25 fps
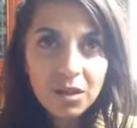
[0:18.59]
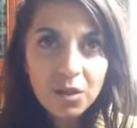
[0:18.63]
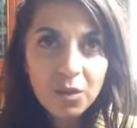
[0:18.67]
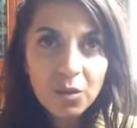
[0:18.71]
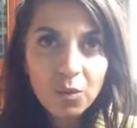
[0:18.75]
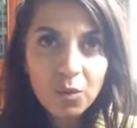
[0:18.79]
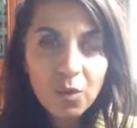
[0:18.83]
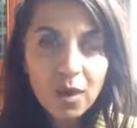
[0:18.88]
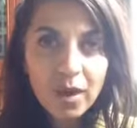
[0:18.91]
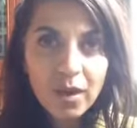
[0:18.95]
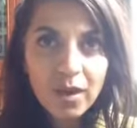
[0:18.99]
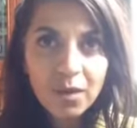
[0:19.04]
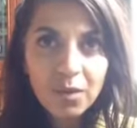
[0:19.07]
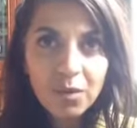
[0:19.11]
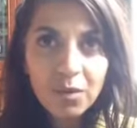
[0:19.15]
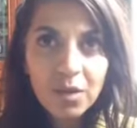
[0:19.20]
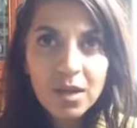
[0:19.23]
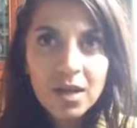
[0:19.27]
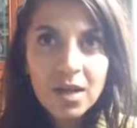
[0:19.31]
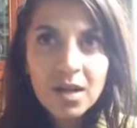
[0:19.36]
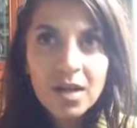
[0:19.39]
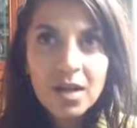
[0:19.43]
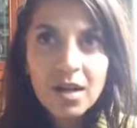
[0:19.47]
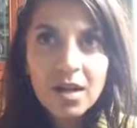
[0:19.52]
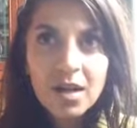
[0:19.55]
wow,
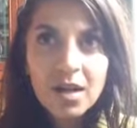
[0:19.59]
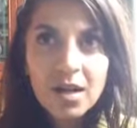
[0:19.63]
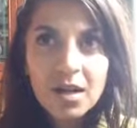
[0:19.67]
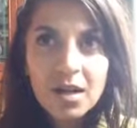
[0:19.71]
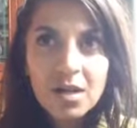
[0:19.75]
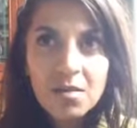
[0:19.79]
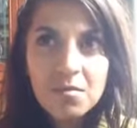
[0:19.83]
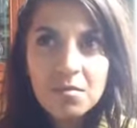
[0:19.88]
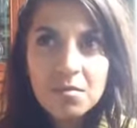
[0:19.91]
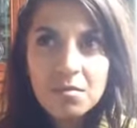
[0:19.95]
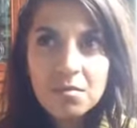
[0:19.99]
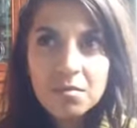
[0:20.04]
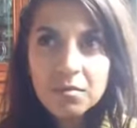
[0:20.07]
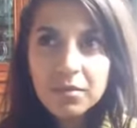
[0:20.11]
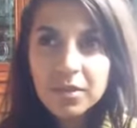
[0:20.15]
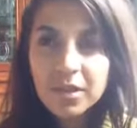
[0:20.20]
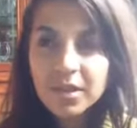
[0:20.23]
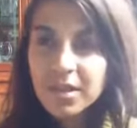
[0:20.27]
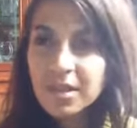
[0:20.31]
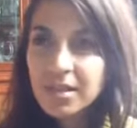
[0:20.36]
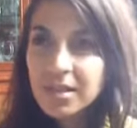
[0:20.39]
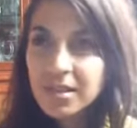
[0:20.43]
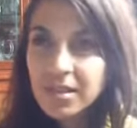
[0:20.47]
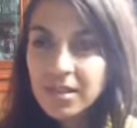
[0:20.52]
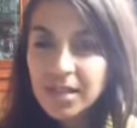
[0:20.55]
um,
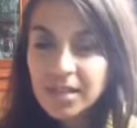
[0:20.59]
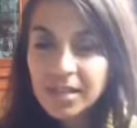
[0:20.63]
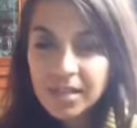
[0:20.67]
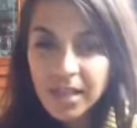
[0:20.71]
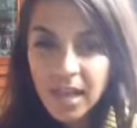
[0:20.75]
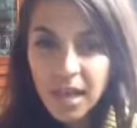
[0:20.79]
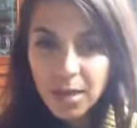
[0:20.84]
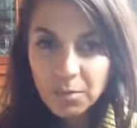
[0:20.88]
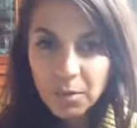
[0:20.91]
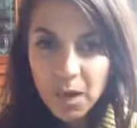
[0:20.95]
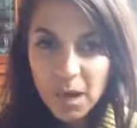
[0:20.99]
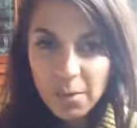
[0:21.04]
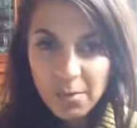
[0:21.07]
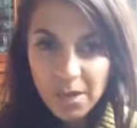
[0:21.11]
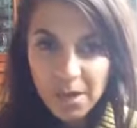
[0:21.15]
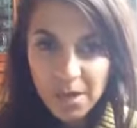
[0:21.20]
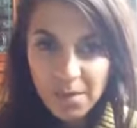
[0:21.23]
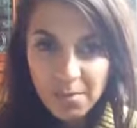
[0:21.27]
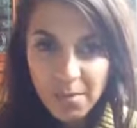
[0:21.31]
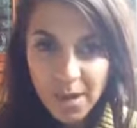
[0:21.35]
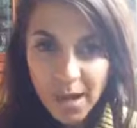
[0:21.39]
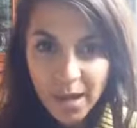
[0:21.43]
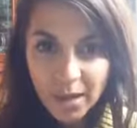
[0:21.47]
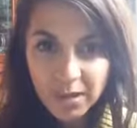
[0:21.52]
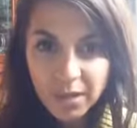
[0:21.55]
this, this kept coming
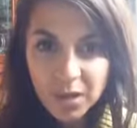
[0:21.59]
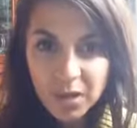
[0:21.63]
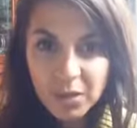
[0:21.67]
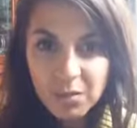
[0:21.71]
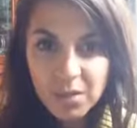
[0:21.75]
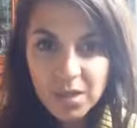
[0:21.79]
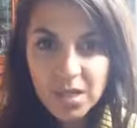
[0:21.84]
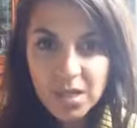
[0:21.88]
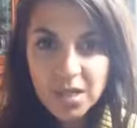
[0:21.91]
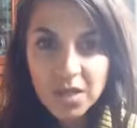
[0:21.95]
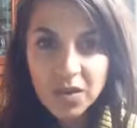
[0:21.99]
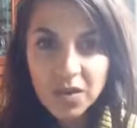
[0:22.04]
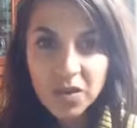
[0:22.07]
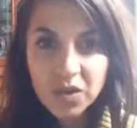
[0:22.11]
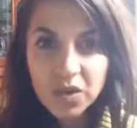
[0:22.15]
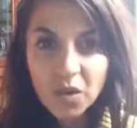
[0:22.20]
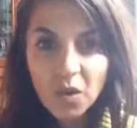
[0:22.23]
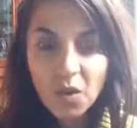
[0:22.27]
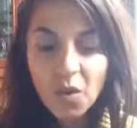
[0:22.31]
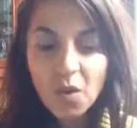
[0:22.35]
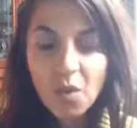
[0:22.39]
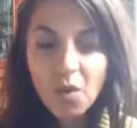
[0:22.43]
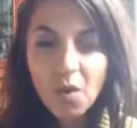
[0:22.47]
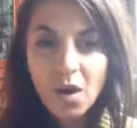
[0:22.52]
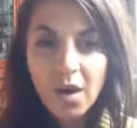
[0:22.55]
back to me
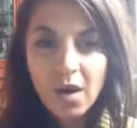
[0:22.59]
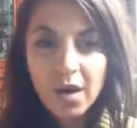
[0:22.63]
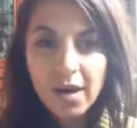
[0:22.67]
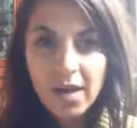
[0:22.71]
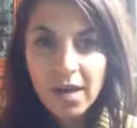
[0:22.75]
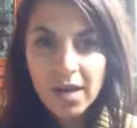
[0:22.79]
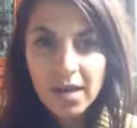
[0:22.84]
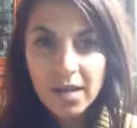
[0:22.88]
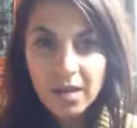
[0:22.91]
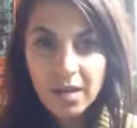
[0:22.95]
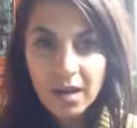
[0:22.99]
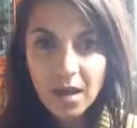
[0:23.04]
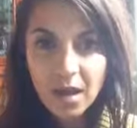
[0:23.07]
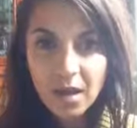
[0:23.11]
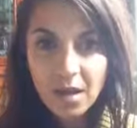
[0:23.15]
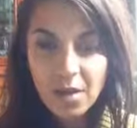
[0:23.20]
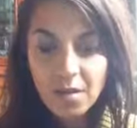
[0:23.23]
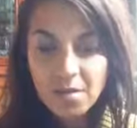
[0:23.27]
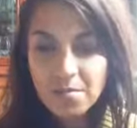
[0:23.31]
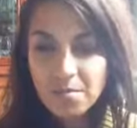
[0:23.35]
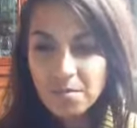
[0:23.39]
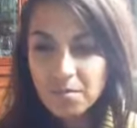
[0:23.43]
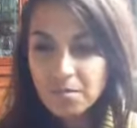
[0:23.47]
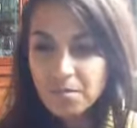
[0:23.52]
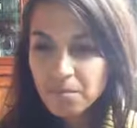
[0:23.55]
so I
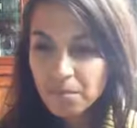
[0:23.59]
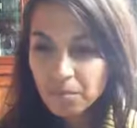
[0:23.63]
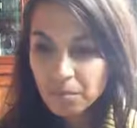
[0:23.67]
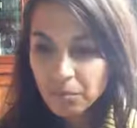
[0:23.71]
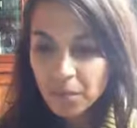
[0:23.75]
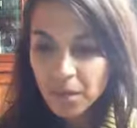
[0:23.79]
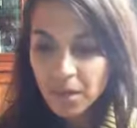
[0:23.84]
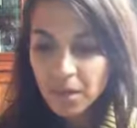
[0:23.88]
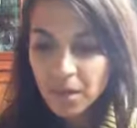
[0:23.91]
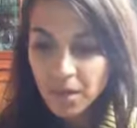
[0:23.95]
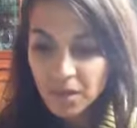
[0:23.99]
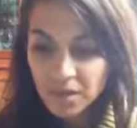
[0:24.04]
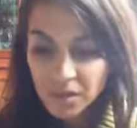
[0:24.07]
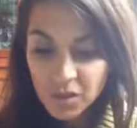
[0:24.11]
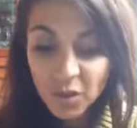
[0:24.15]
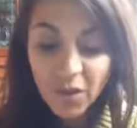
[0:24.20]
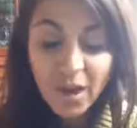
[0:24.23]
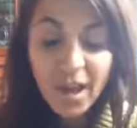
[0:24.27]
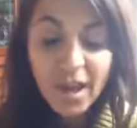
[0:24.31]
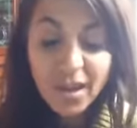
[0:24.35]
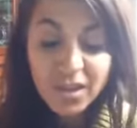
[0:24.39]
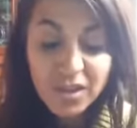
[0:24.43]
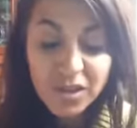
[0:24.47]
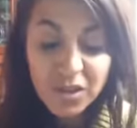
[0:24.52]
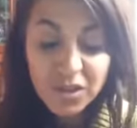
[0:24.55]
so I
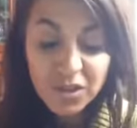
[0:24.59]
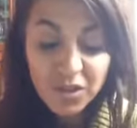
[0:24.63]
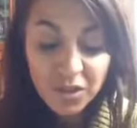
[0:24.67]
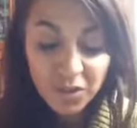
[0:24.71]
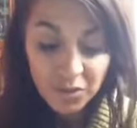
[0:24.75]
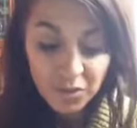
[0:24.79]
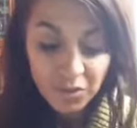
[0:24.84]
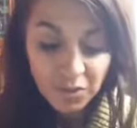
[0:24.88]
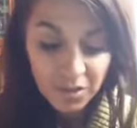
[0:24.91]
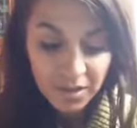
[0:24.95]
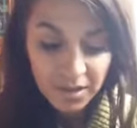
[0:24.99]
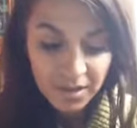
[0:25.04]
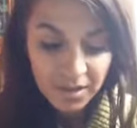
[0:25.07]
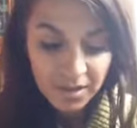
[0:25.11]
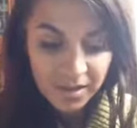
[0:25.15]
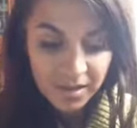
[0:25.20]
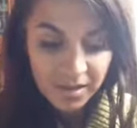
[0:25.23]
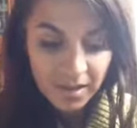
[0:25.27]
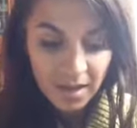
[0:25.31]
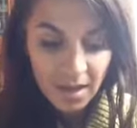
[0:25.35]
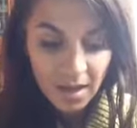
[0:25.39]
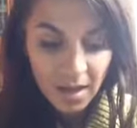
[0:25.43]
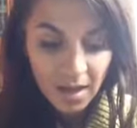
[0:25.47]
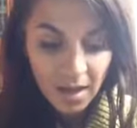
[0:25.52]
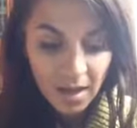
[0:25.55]
had to do this.
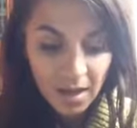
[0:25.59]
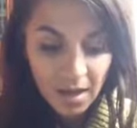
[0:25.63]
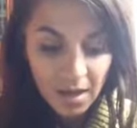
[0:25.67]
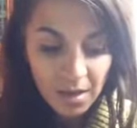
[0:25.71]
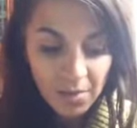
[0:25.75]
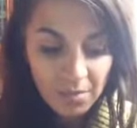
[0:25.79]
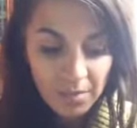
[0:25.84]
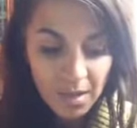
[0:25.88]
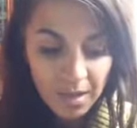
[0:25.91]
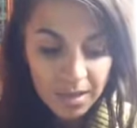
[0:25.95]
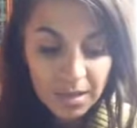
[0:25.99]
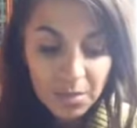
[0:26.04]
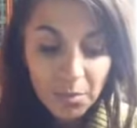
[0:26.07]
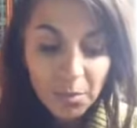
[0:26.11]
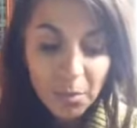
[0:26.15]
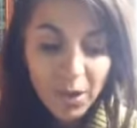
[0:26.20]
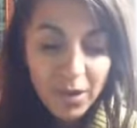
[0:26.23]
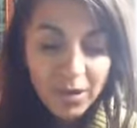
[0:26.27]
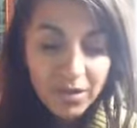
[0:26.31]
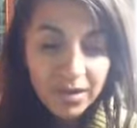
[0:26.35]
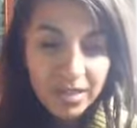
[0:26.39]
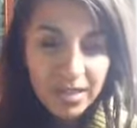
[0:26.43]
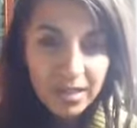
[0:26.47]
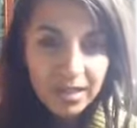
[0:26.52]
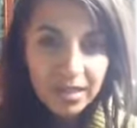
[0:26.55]
Um, and in
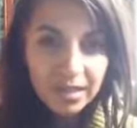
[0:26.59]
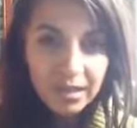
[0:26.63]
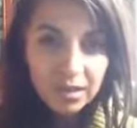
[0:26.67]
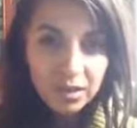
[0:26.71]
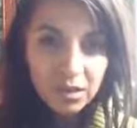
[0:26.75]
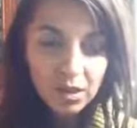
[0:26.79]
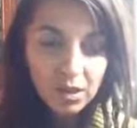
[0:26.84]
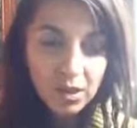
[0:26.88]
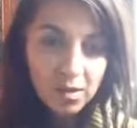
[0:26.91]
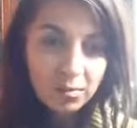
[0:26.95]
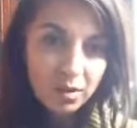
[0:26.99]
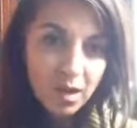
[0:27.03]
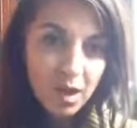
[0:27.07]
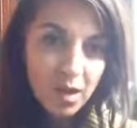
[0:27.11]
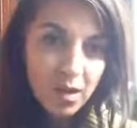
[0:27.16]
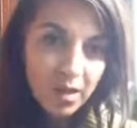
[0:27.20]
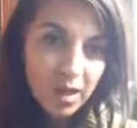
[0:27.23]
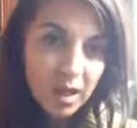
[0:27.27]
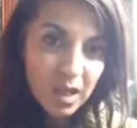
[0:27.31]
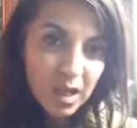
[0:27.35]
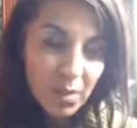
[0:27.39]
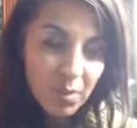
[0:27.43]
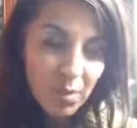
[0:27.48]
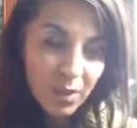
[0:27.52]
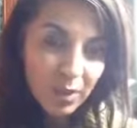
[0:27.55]
particular, I'm
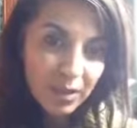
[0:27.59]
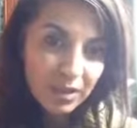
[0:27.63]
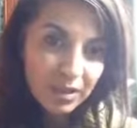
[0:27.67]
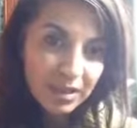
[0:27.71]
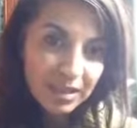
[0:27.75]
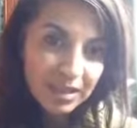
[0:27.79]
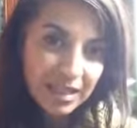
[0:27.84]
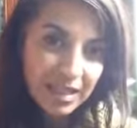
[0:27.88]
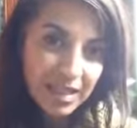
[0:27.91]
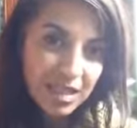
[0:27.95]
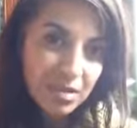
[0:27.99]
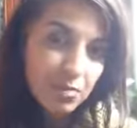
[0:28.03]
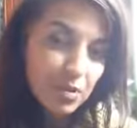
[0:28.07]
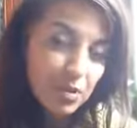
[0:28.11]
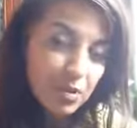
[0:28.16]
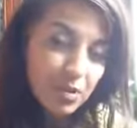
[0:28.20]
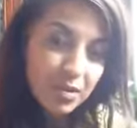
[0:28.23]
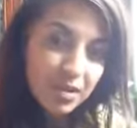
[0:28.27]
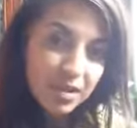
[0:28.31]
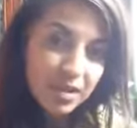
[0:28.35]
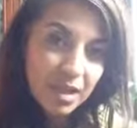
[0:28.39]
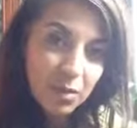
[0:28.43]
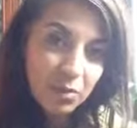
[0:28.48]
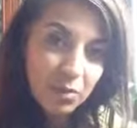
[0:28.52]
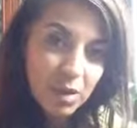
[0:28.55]
talking about the
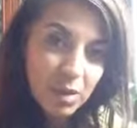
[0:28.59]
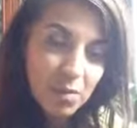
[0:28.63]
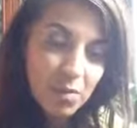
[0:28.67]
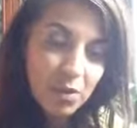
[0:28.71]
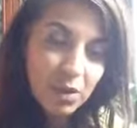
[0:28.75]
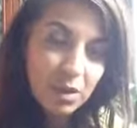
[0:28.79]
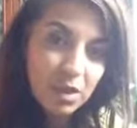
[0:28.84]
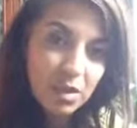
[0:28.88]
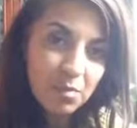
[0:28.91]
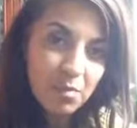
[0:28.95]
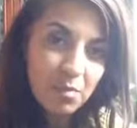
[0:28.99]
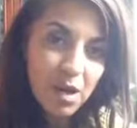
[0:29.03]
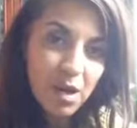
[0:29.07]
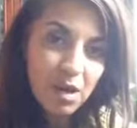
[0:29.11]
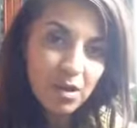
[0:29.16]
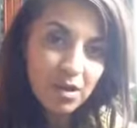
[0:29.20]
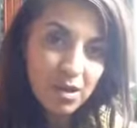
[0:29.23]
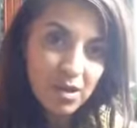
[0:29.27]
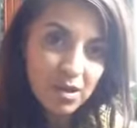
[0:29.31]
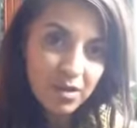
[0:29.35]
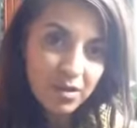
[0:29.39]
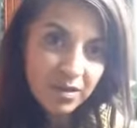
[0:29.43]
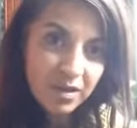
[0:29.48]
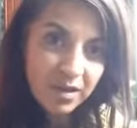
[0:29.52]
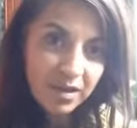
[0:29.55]
labels that we put upon
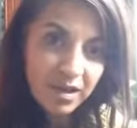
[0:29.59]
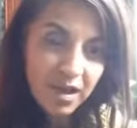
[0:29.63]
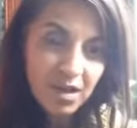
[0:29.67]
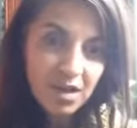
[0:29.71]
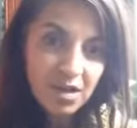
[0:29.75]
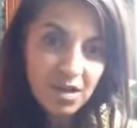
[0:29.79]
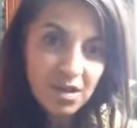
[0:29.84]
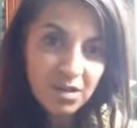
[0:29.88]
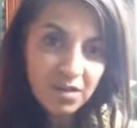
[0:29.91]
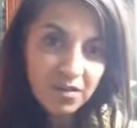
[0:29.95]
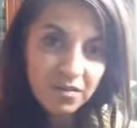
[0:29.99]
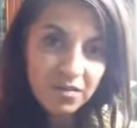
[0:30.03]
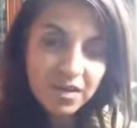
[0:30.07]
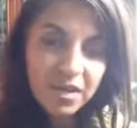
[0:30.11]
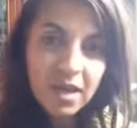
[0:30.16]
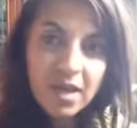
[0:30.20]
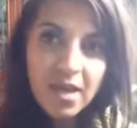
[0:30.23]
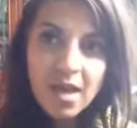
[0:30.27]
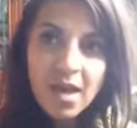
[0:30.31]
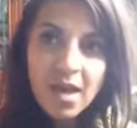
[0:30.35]
ourselves